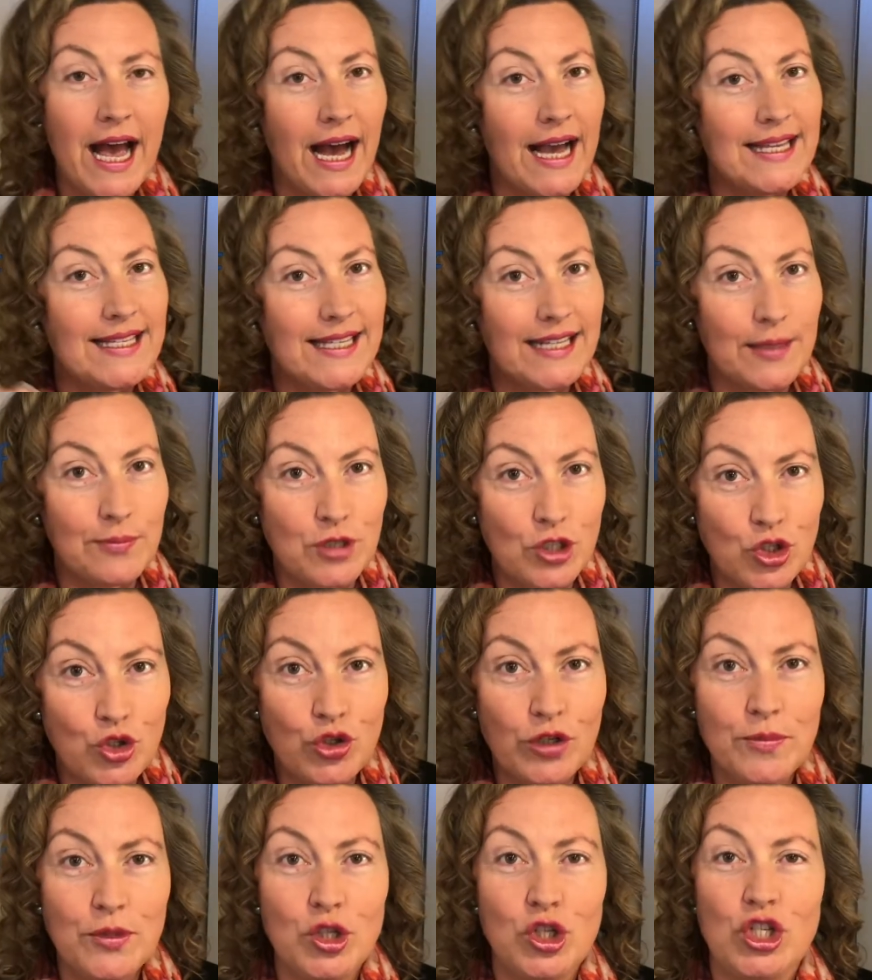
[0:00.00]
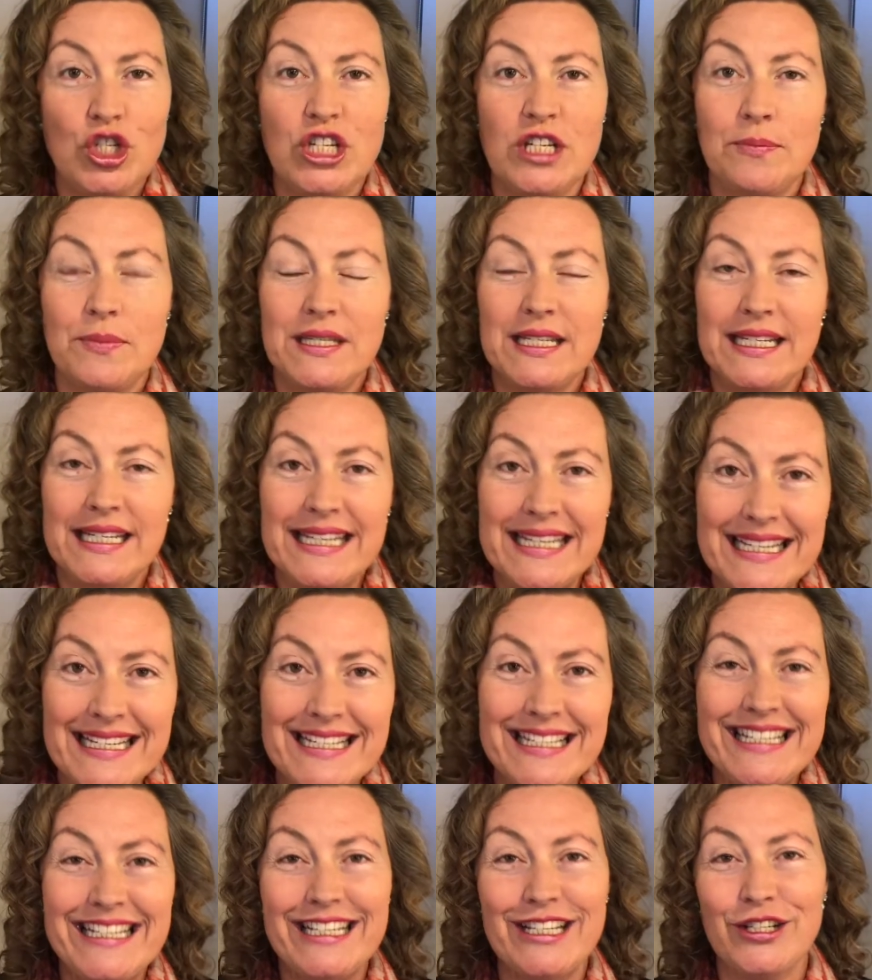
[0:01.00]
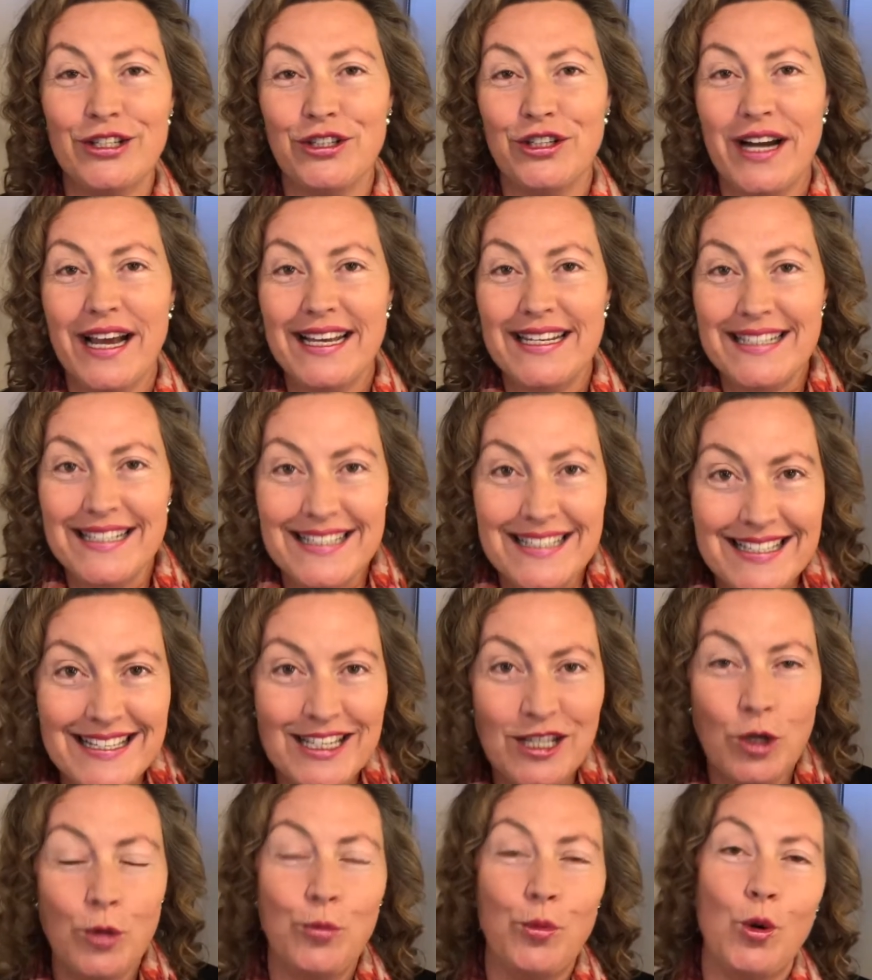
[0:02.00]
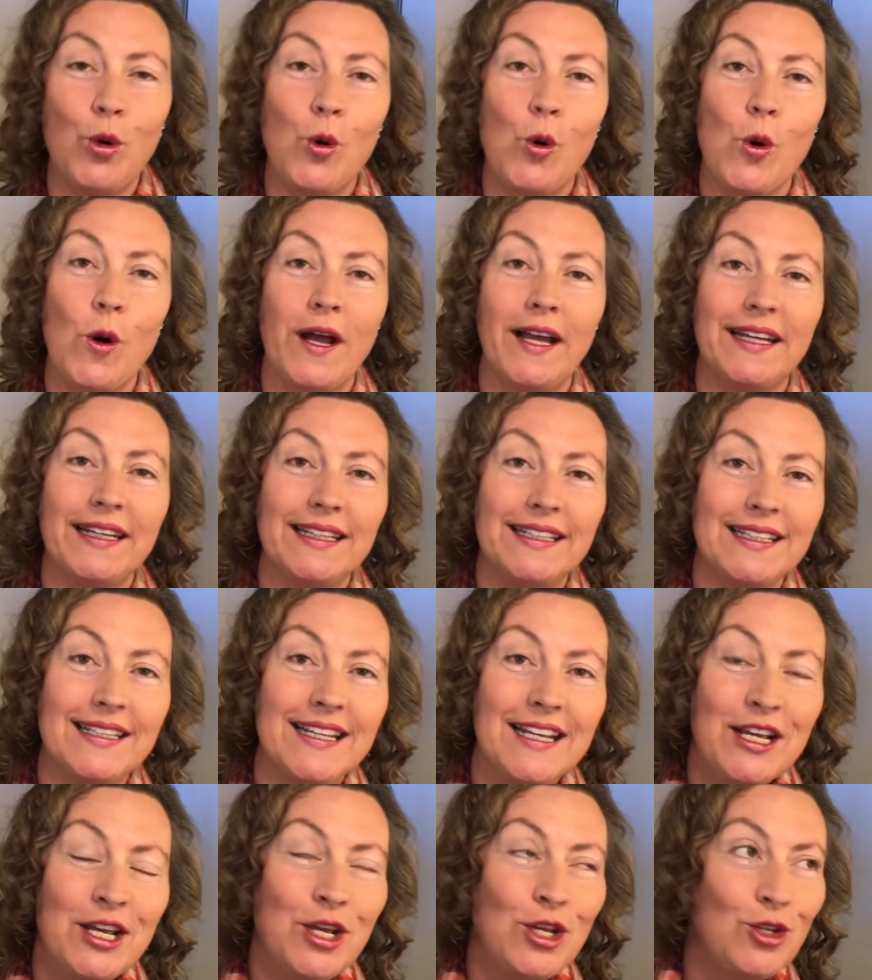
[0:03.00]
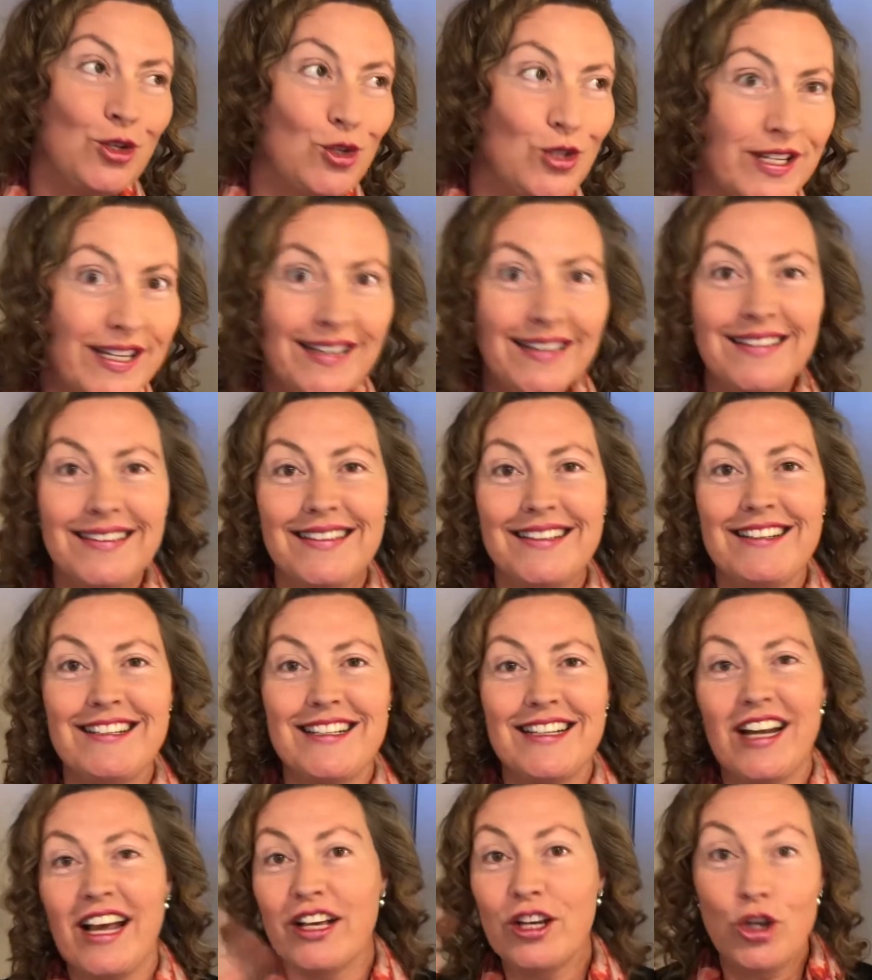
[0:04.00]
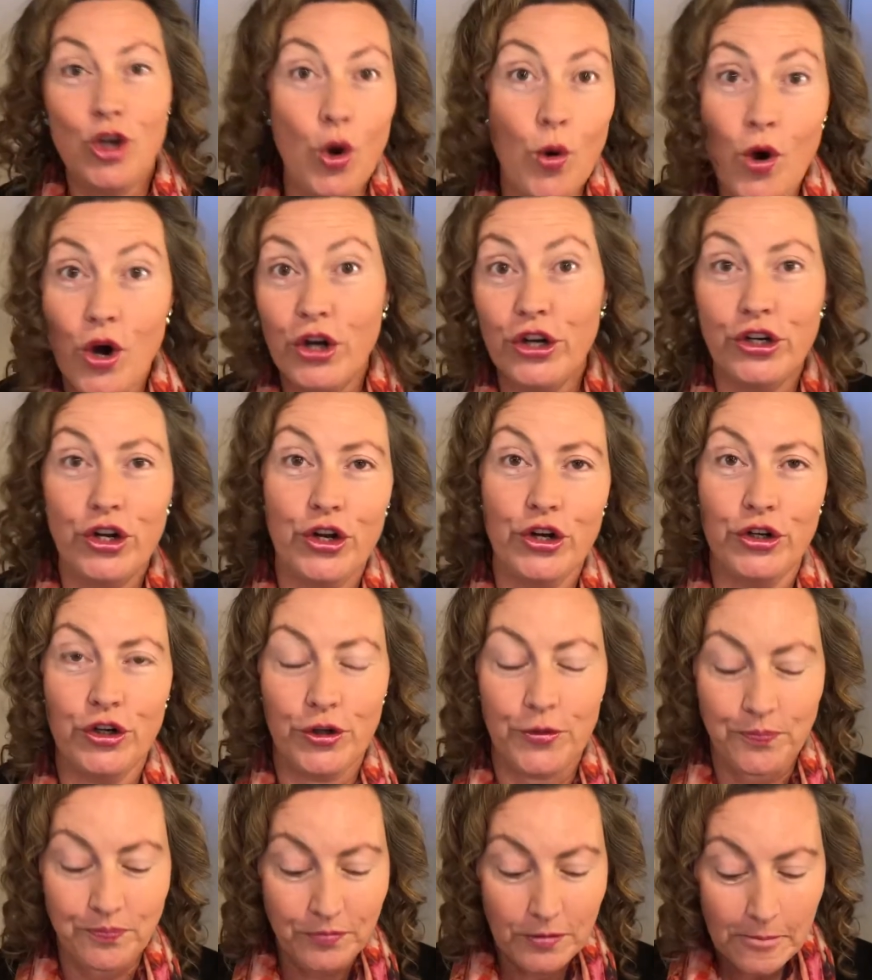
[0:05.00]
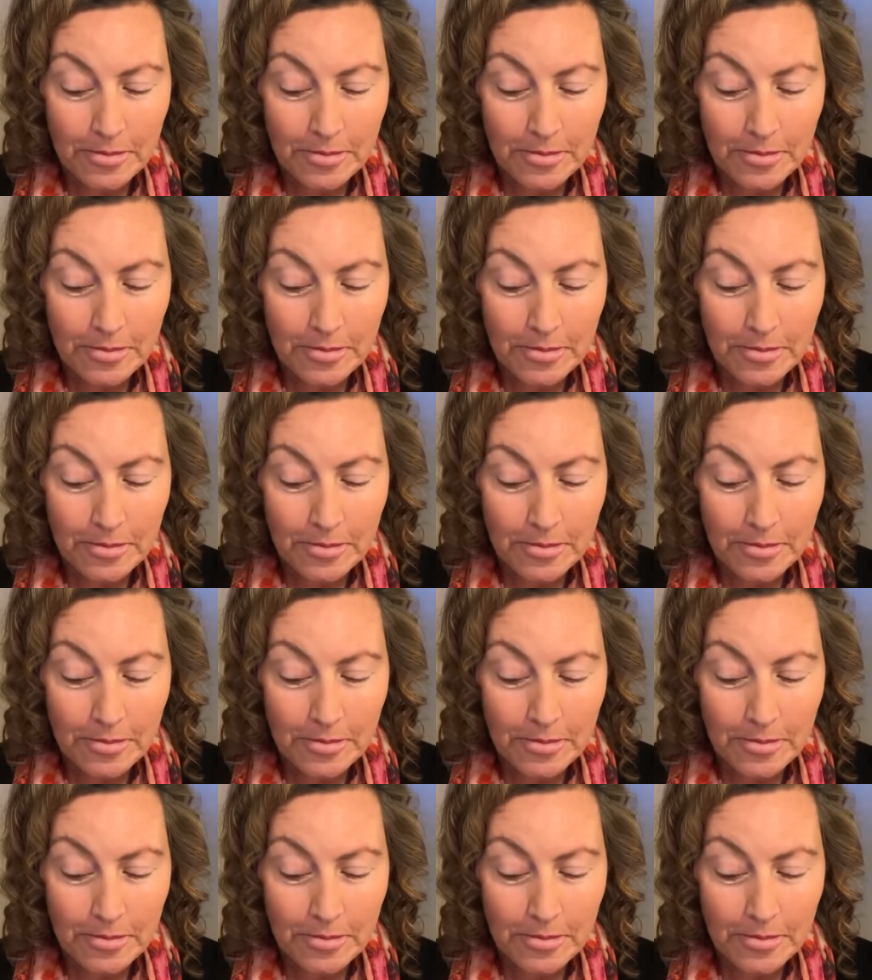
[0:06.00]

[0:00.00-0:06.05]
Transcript: I set up distributorships in India and in Singapore and in New Zealand, and I could go on and on and on.